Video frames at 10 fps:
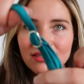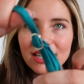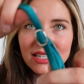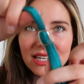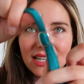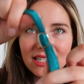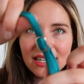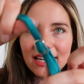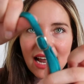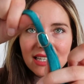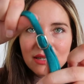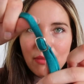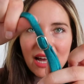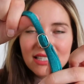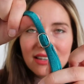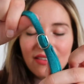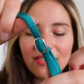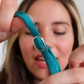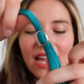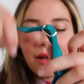this is the next best
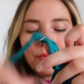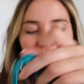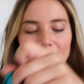thing.